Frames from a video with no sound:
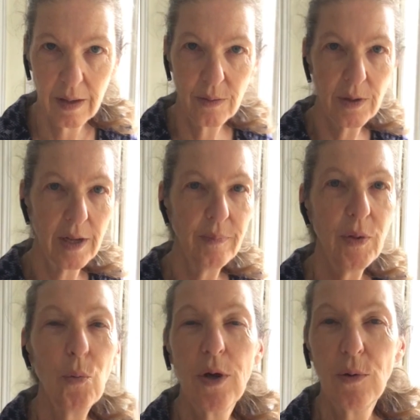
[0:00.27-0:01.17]
Okay,
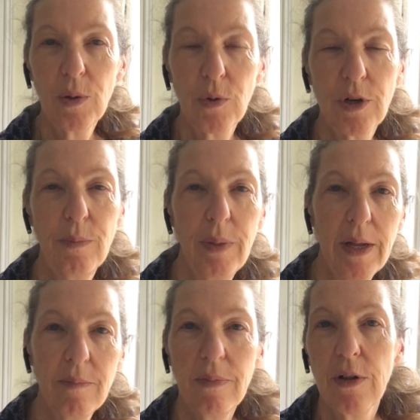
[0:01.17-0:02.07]
why do I work in
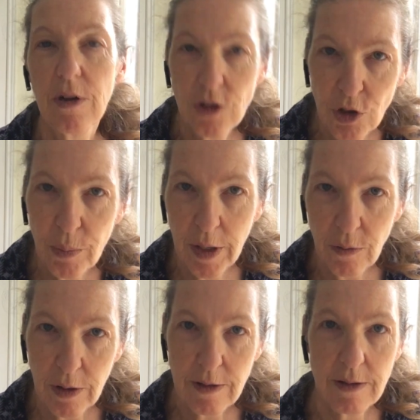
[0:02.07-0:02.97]
pen? There are two main
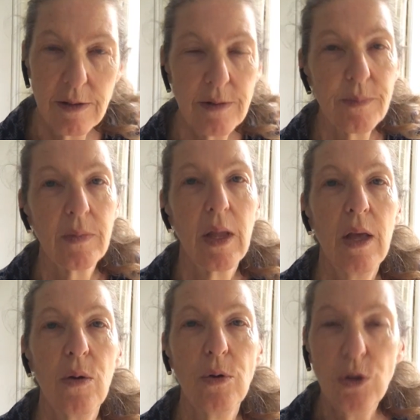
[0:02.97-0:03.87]
reasons.
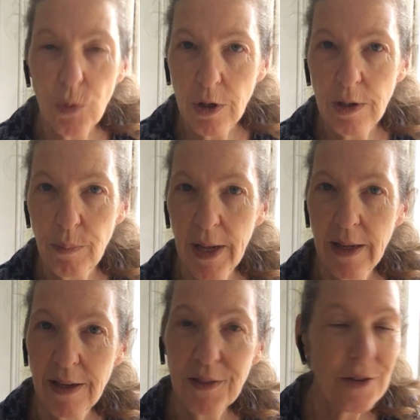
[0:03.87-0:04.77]
When you work in
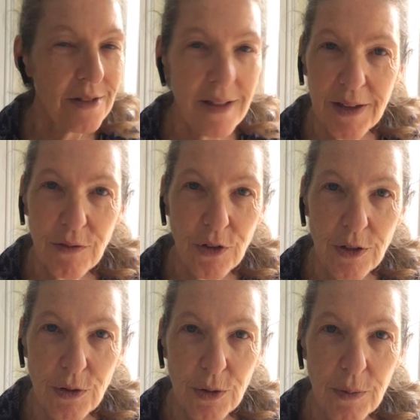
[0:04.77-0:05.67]
pen, there's nothing for
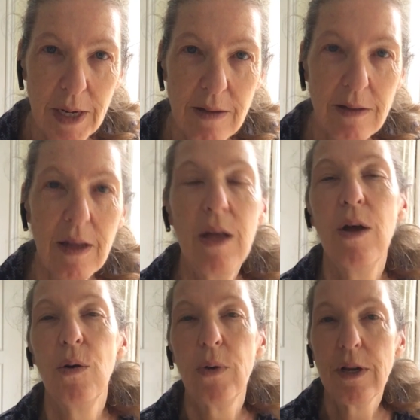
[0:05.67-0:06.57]
you to erase.
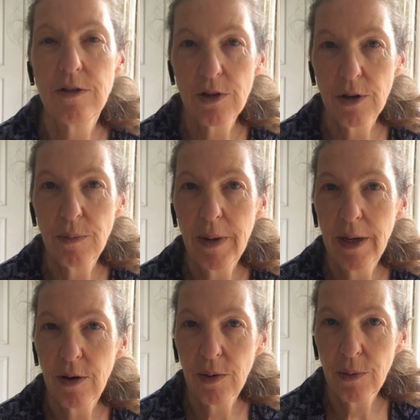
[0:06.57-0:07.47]
When I started my
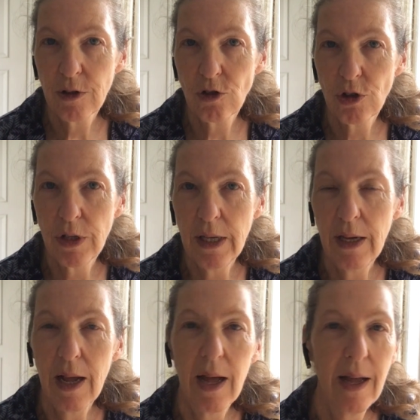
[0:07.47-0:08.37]
artwork
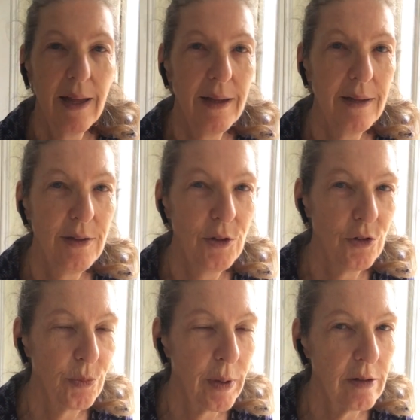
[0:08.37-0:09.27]
journey, I
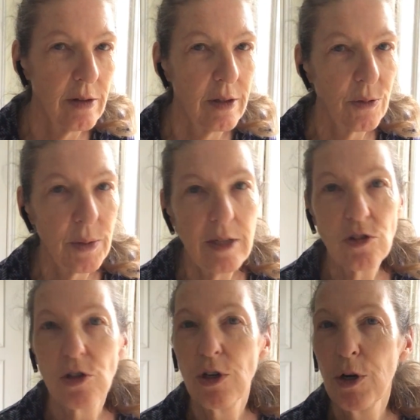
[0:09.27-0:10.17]
used pencil and
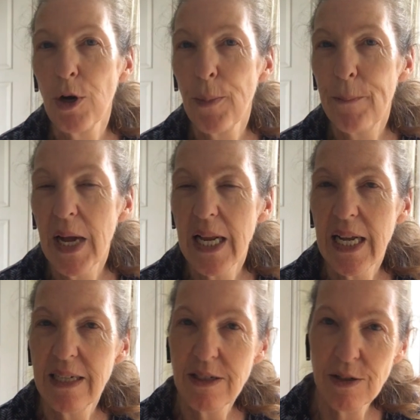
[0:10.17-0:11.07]
eraser, but
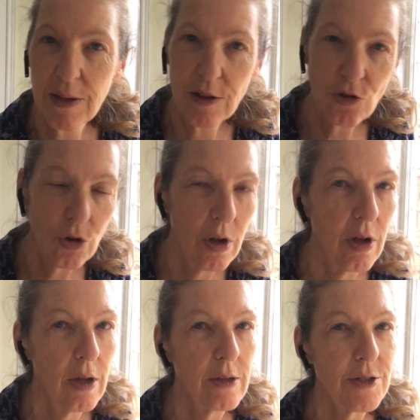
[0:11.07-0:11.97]
I didn't know how to
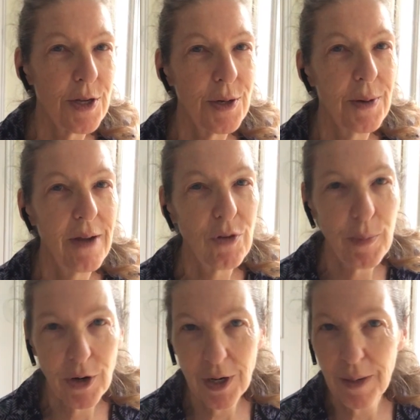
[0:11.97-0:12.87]
draw, so every
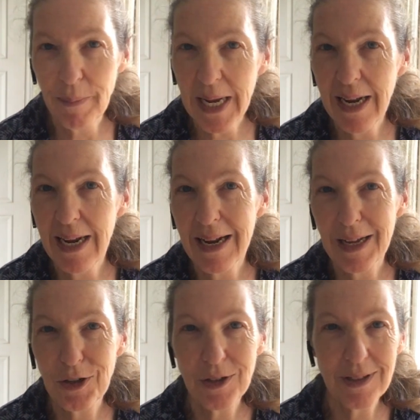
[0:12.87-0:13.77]
mark I made, I
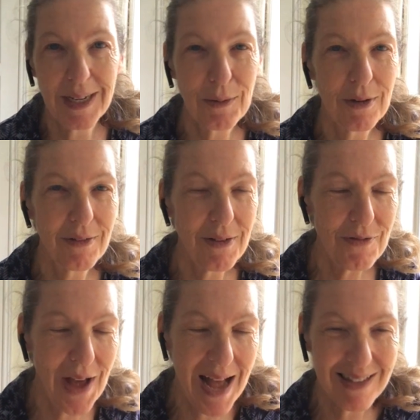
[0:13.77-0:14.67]
couldn't get rid of it
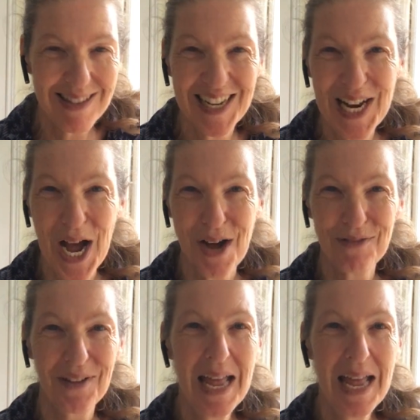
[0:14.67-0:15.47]
fast enough.